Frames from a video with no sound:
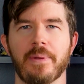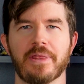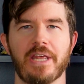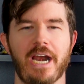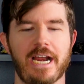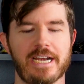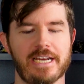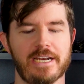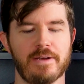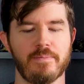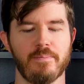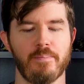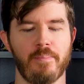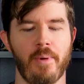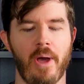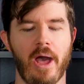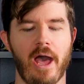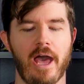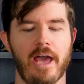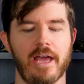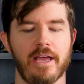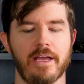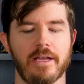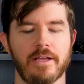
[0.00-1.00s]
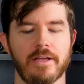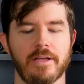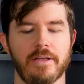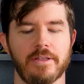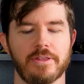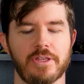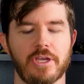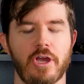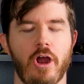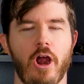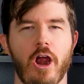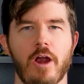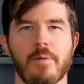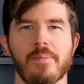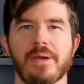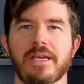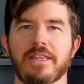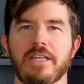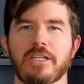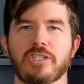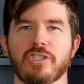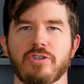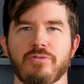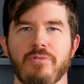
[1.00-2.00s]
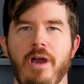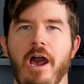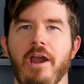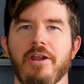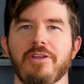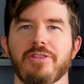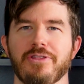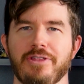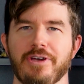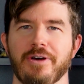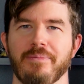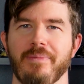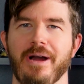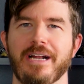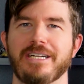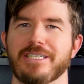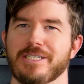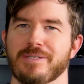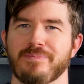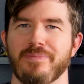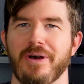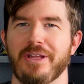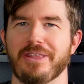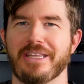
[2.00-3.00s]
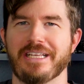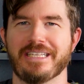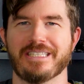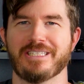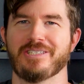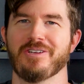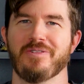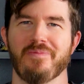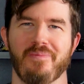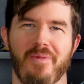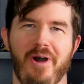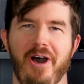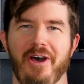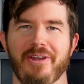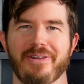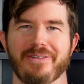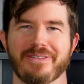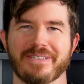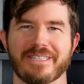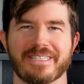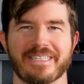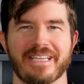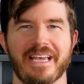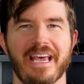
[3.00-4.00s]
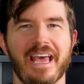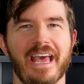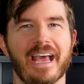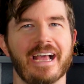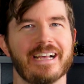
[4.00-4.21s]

but then I didn't buy the army that surrounded them. I just bought these two models.